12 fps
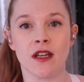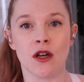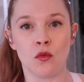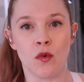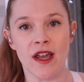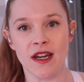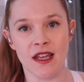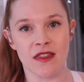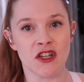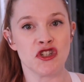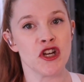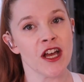a weight in the
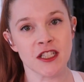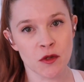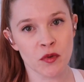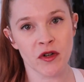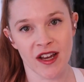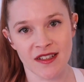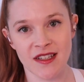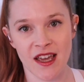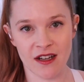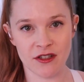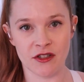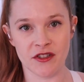chest press
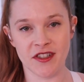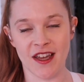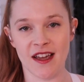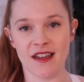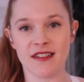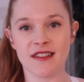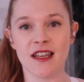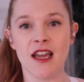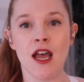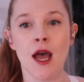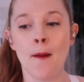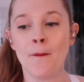exercise.
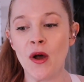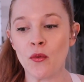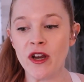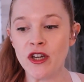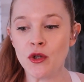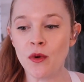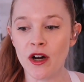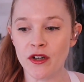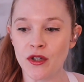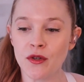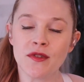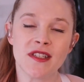But when you are
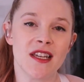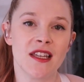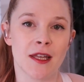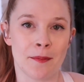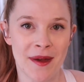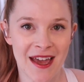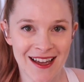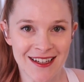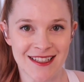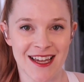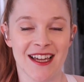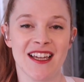using the pec
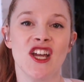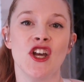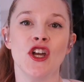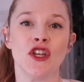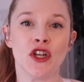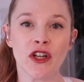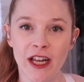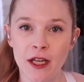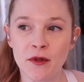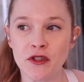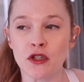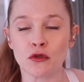deck, you're
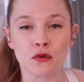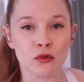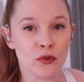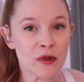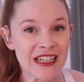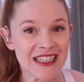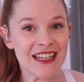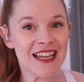able to really